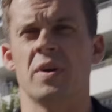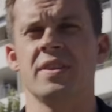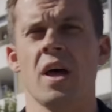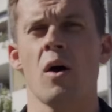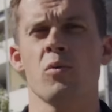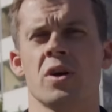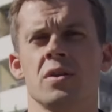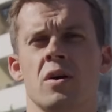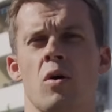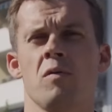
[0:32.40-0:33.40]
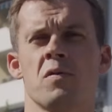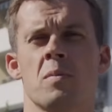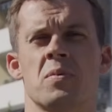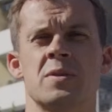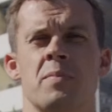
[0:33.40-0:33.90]
but now we're gonna go
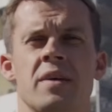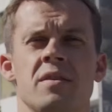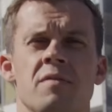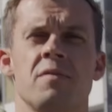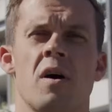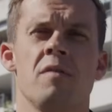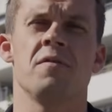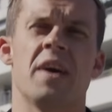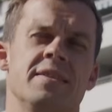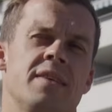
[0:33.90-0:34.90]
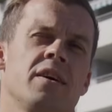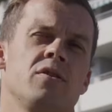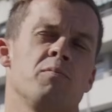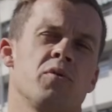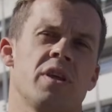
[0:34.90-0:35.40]
from a perspective of
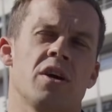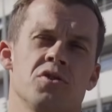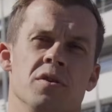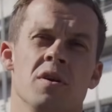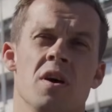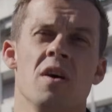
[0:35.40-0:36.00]
executive protection,